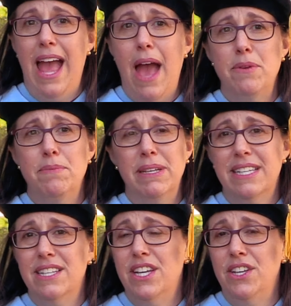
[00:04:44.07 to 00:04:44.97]
And we must
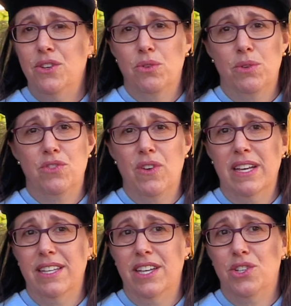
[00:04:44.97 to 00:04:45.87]
continue to
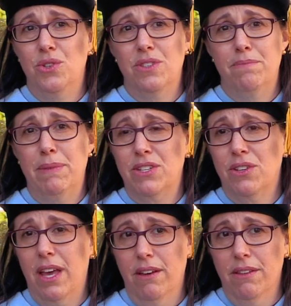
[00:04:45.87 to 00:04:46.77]
address issues of mental
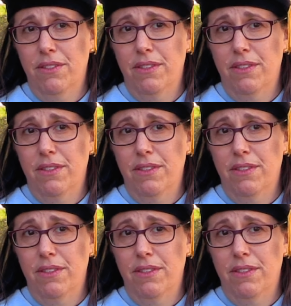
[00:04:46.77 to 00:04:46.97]
health